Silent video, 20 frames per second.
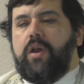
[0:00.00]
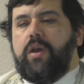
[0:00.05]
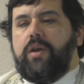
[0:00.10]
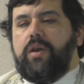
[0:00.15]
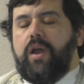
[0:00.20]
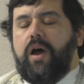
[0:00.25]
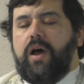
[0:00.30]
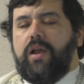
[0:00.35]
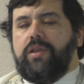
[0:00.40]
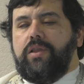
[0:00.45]

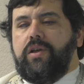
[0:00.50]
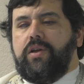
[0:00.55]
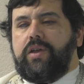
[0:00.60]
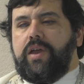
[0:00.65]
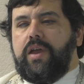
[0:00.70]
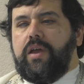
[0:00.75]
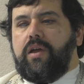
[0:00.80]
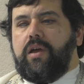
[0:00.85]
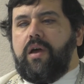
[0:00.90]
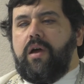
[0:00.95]
not
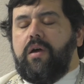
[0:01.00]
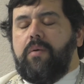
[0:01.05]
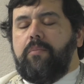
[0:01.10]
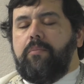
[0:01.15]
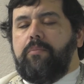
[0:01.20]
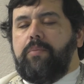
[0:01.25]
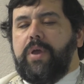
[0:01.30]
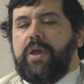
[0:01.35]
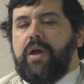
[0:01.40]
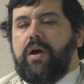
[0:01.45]
looking
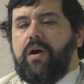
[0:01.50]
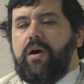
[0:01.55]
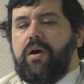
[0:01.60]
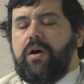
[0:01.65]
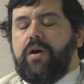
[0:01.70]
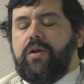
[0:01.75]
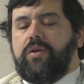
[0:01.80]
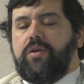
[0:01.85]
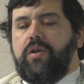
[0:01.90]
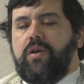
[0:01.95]

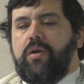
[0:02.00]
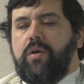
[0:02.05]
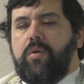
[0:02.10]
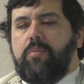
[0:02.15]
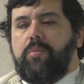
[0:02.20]
beyond,